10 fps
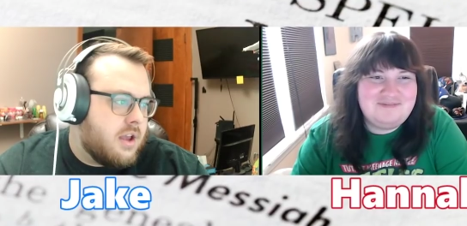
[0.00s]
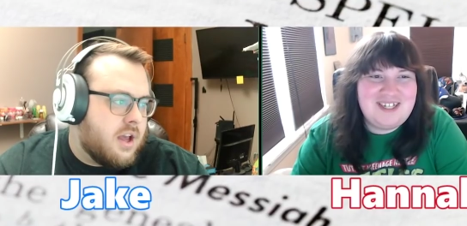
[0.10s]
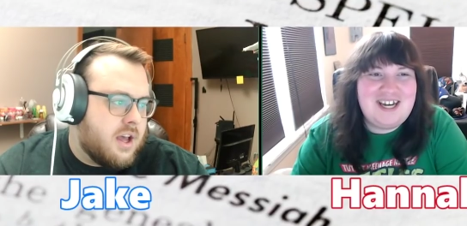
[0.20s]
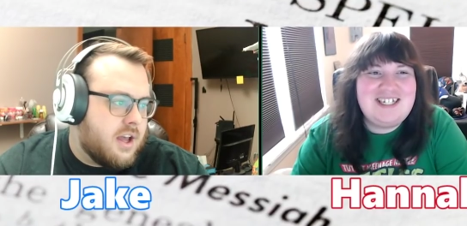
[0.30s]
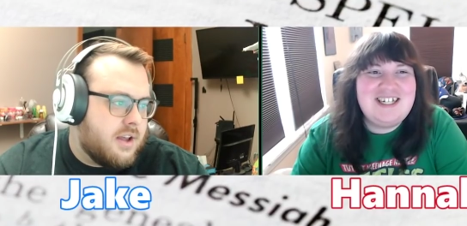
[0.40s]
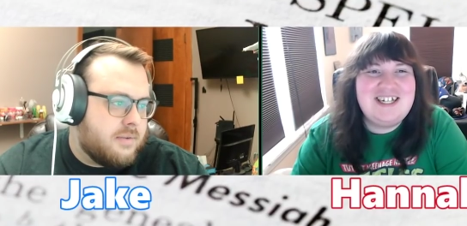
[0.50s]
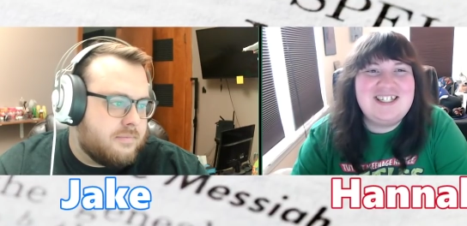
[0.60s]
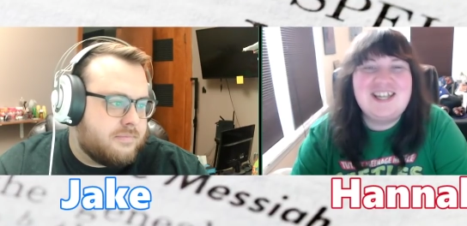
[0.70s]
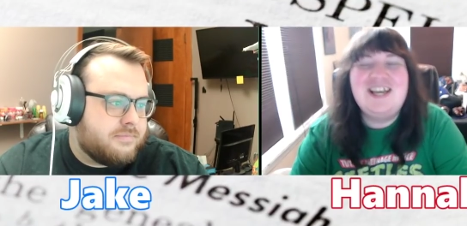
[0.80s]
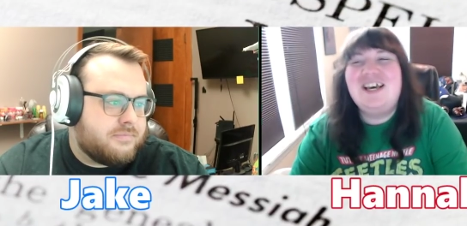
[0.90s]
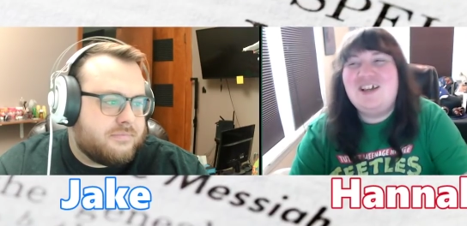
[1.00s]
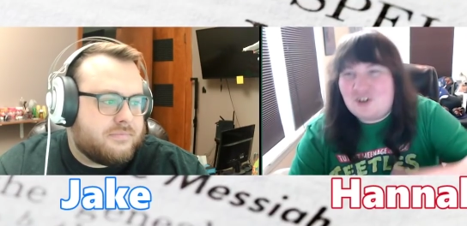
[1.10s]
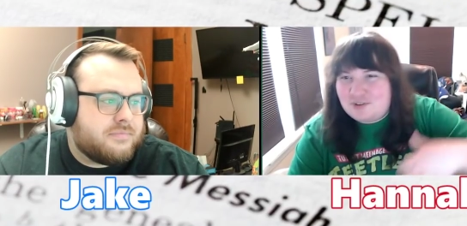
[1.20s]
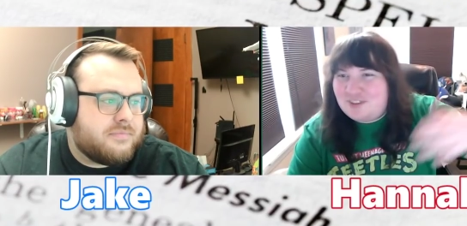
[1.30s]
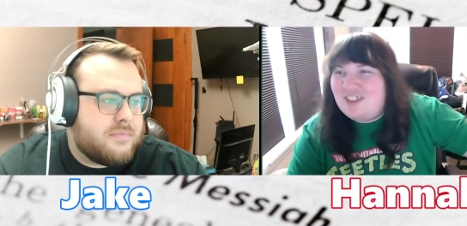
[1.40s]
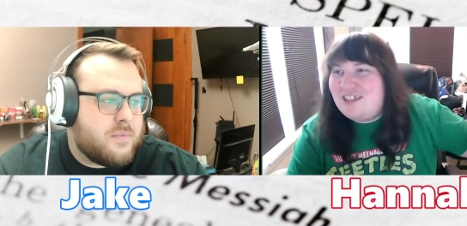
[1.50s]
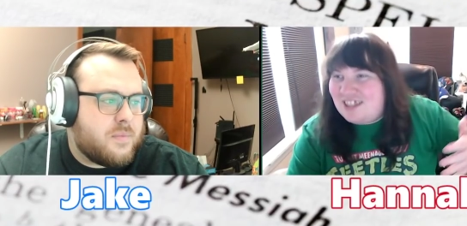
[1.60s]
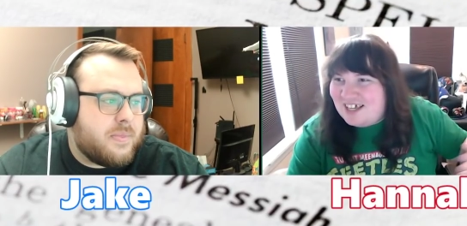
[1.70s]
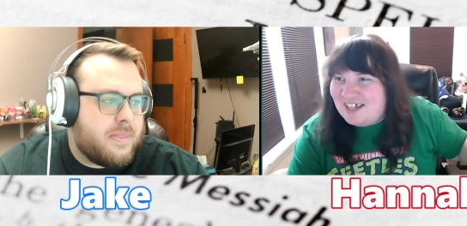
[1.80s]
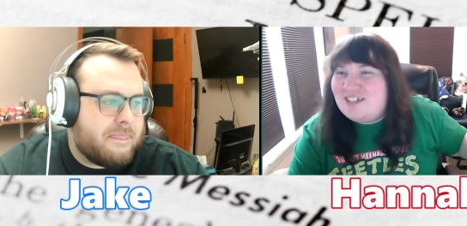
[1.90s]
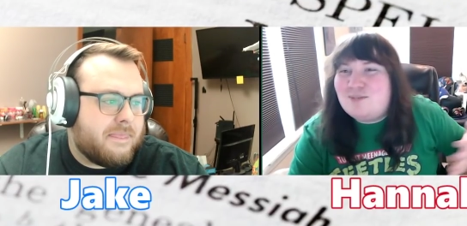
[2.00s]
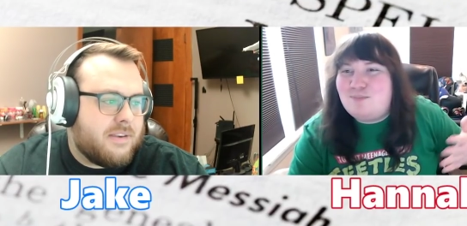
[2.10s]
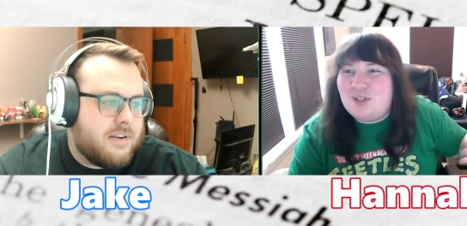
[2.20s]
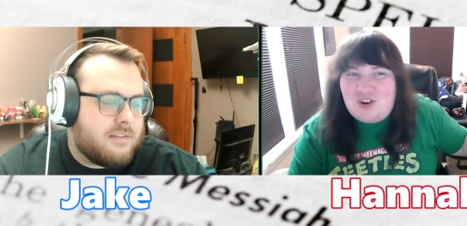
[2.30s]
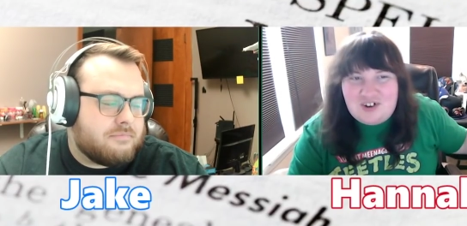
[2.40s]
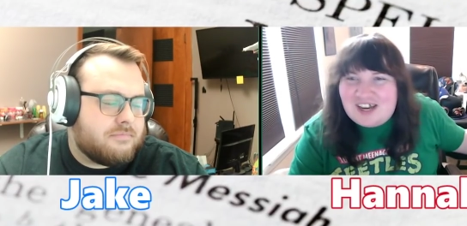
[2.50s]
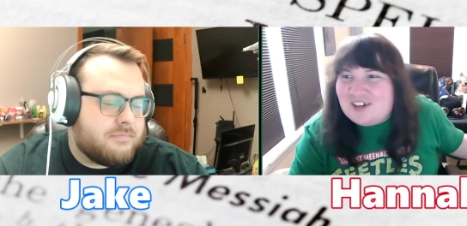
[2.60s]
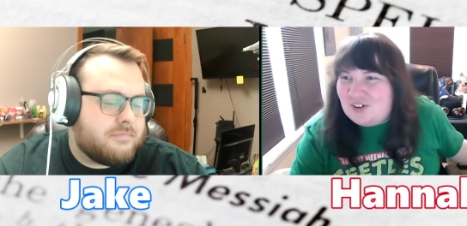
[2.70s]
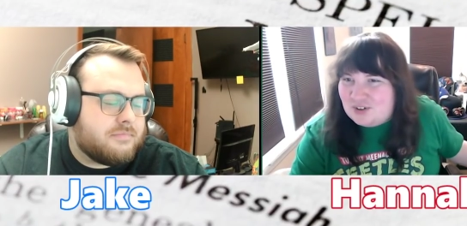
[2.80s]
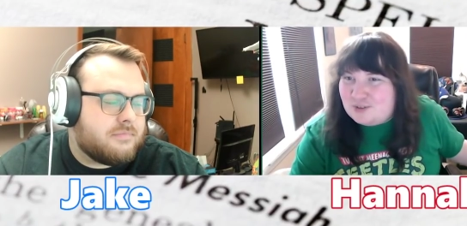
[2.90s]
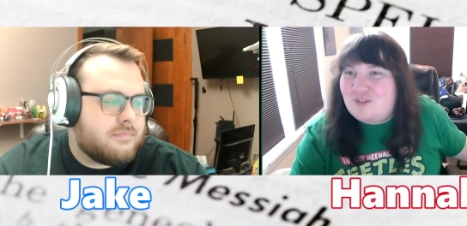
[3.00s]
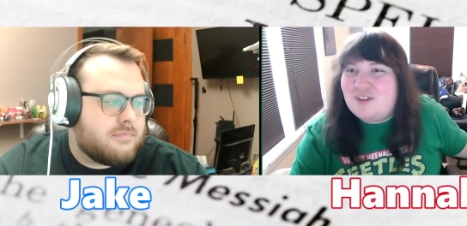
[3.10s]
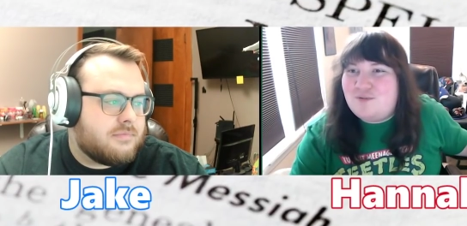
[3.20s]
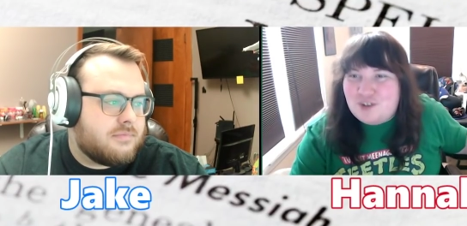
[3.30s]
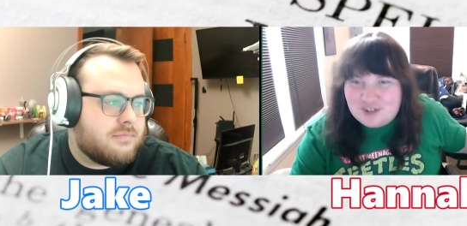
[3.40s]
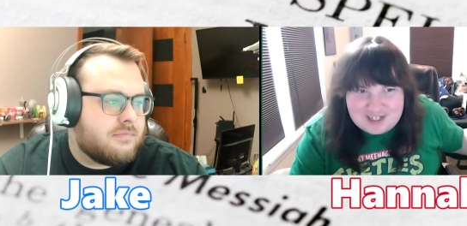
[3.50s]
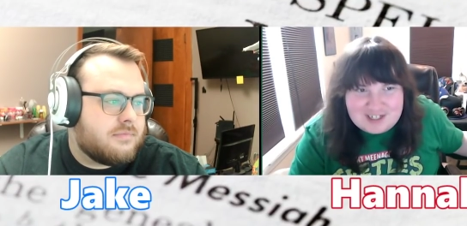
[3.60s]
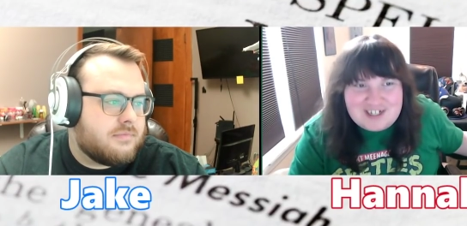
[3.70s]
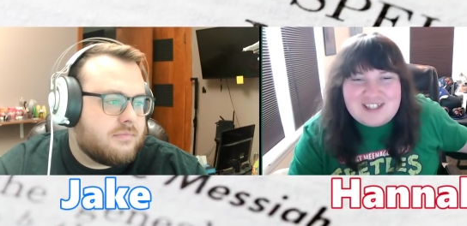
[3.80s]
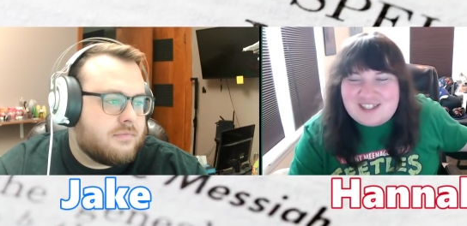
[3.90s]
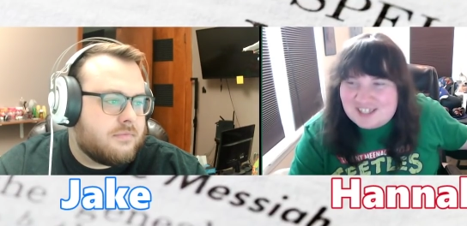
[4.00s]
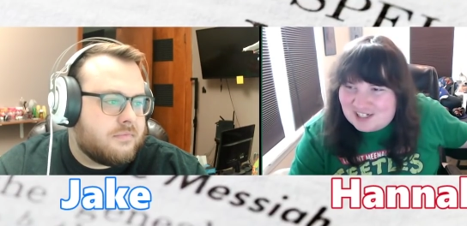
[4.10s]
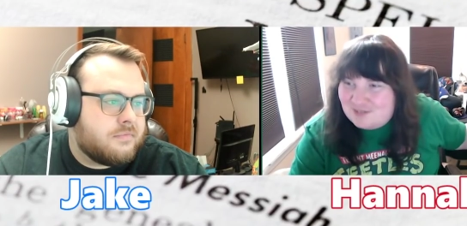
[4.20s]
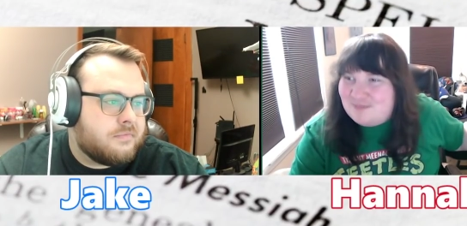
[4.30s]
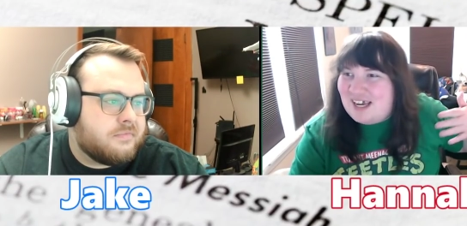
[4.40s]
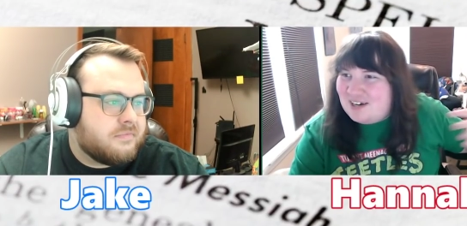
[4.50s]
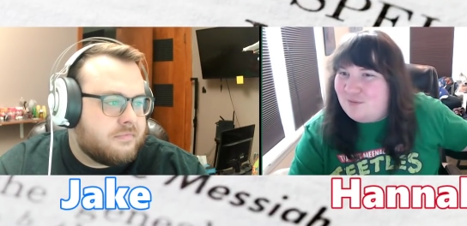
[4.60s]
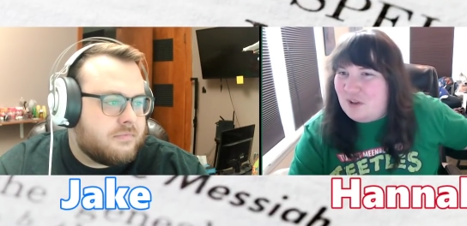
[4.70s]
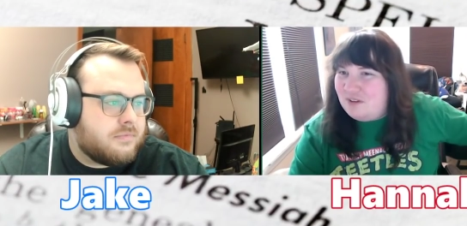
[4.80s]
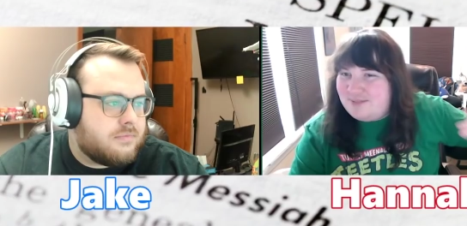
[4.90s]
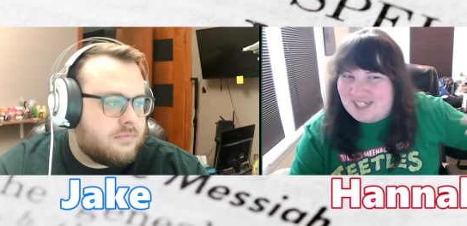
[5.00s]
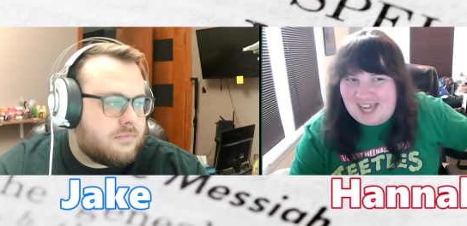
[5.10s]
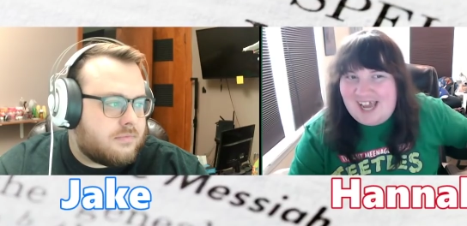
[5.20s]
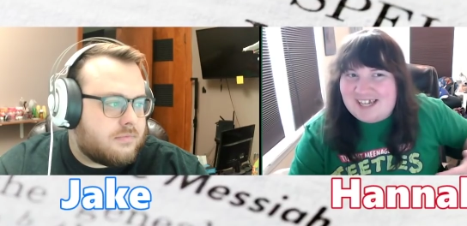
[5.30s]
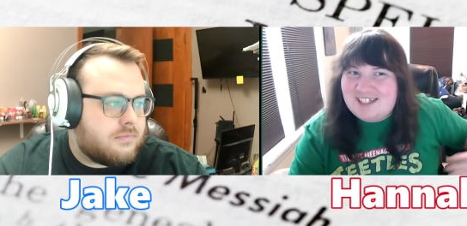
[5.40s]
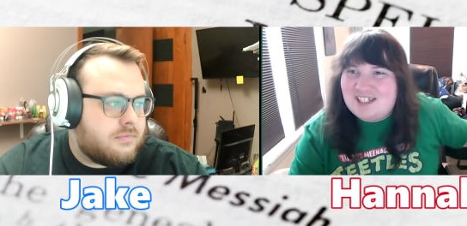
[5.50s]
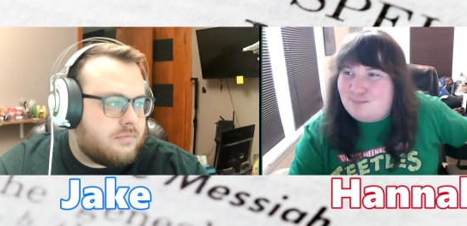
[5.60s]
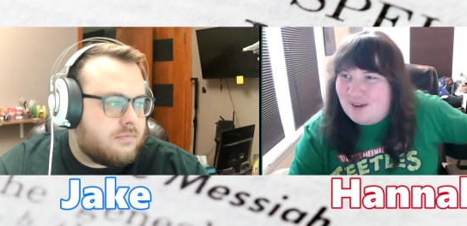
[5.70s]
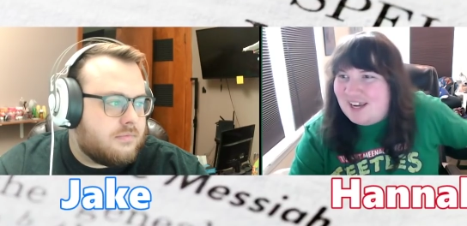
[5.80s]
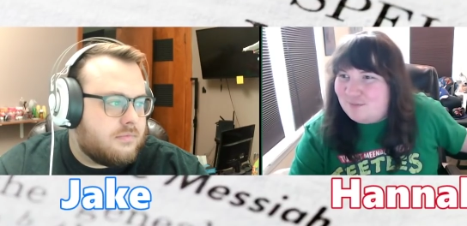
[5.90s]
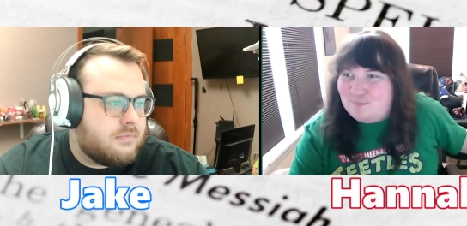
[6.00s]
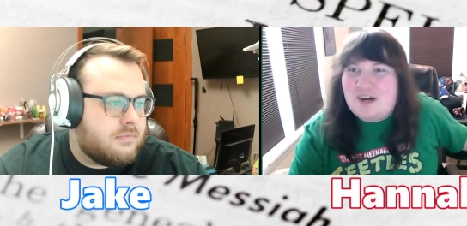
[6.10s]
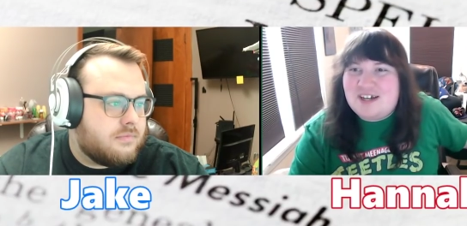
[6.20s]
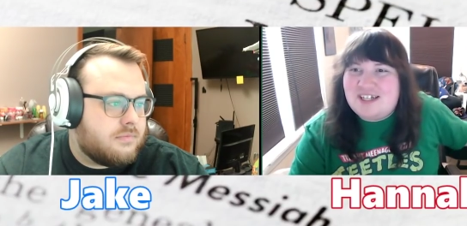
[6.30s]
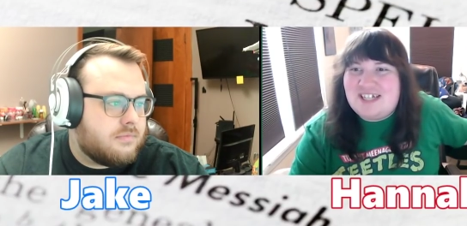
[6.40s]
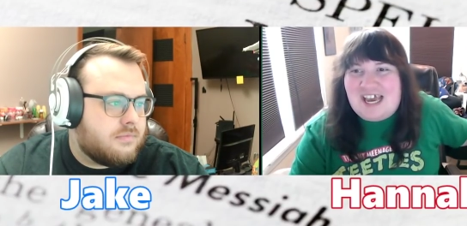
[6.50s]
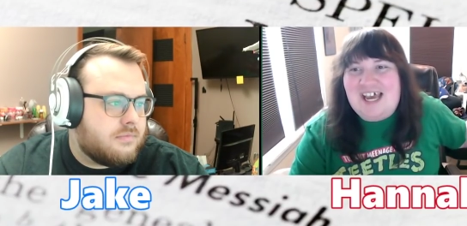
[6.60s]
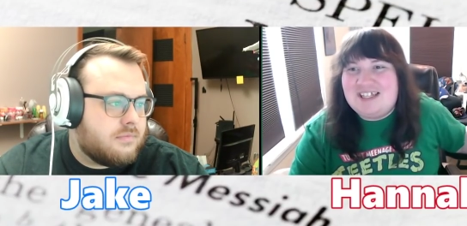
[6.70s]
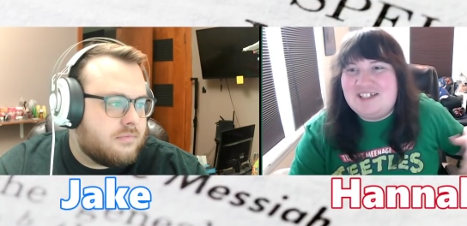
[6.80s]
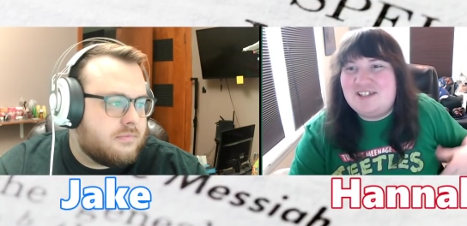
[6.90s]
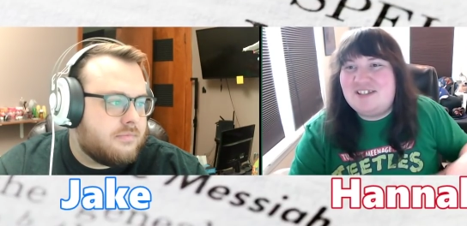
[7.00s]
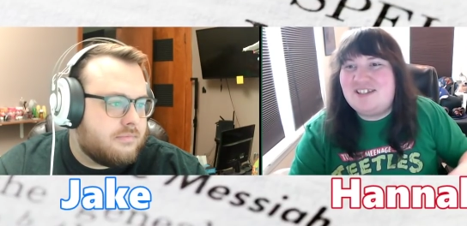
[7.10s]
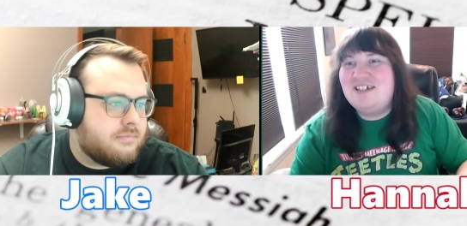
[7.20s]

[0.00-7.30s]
Speaker 1: The um, idea is earthly things belong on Earth. If you're in a system that involves taxes, pay your fucking taxes.